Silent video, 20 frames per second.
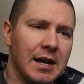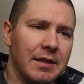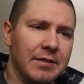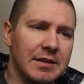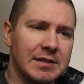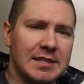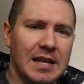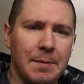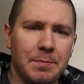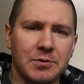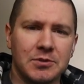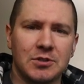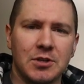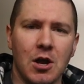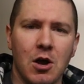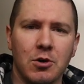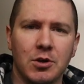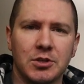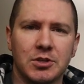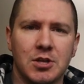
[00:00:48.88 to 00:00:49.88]
this
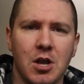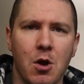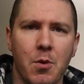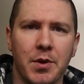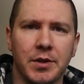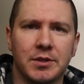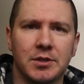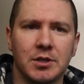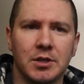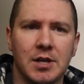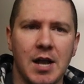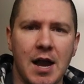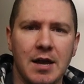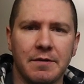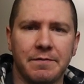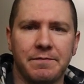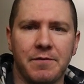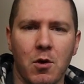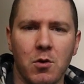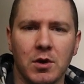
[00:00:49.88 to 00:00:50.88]
episode is going to kind
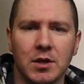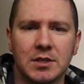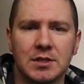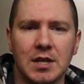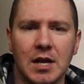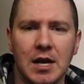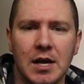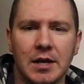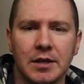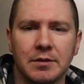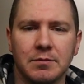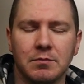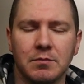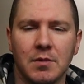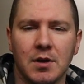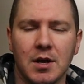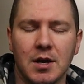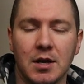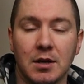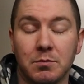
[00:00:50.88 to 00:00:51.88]
of focus
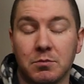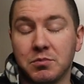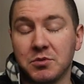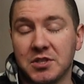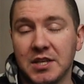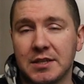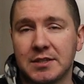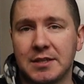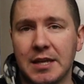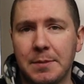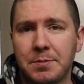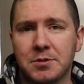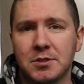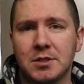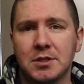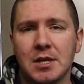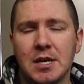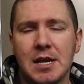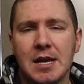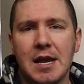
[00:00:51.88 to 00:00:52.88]
on uh, six
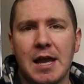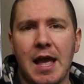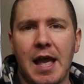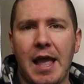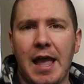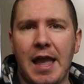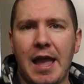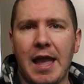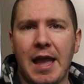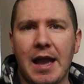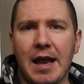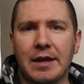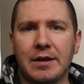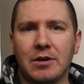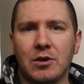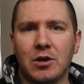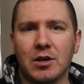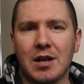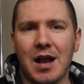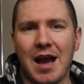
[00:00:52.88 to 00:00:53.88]
tips
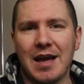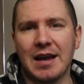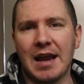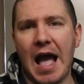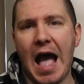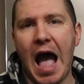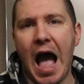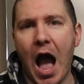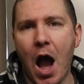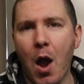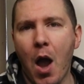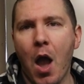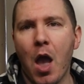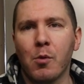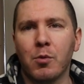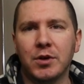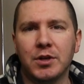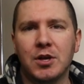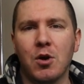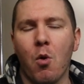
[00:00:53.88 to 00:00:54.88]
and kind of how I
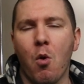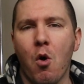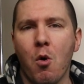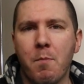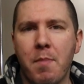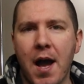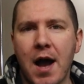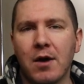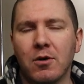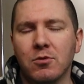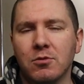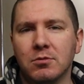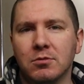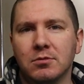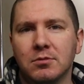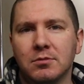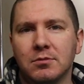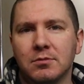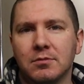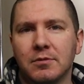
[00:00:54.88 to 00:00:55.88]
would go about
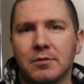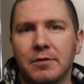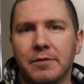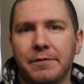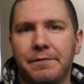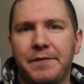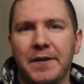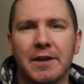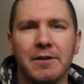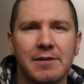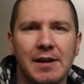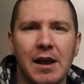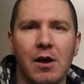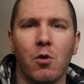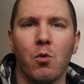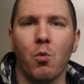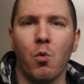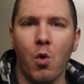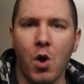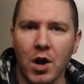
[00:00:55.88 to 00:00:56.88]
figuring
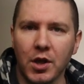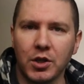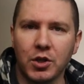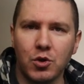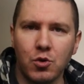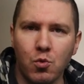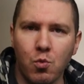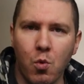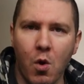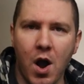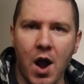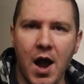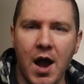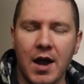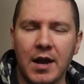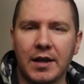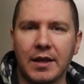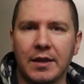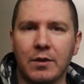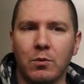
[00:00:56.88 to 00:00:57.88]
out what you
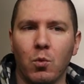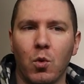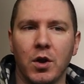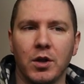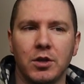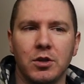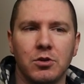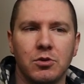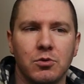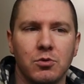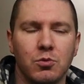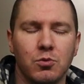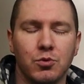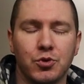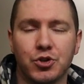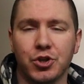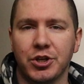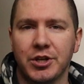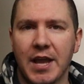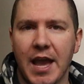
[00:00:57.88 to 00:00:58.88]
want and what you
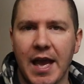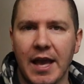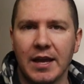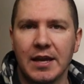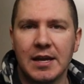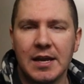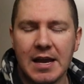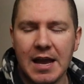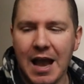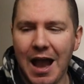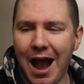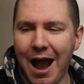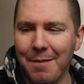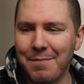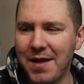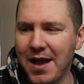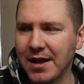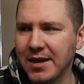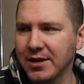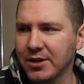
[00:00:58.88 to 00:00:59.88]
should get. I'm
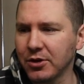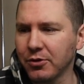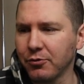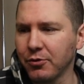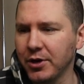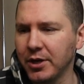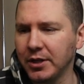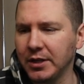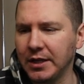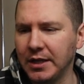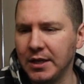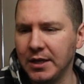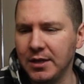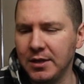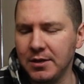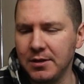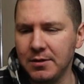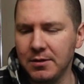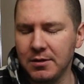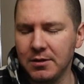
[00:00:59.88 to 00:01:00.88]
not going to
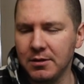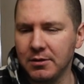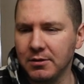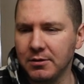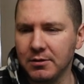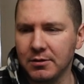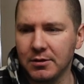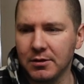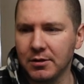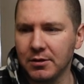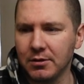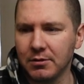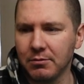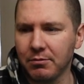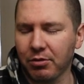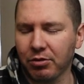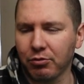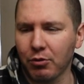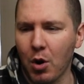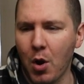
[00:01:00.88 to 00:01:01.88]
really
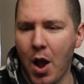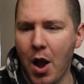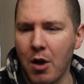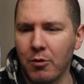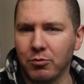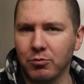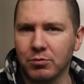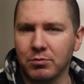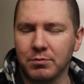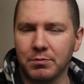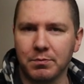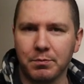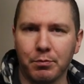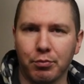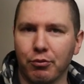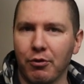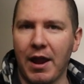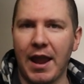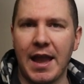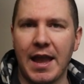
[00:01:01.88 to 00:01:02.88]
throw out
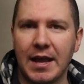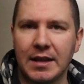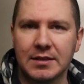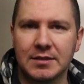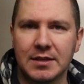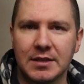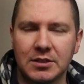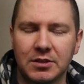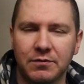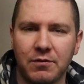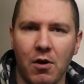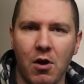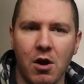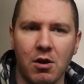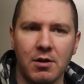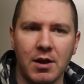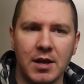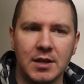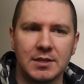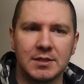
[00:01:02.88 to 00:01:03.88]
brands as
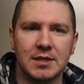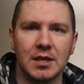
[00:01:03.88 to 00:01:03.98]
far as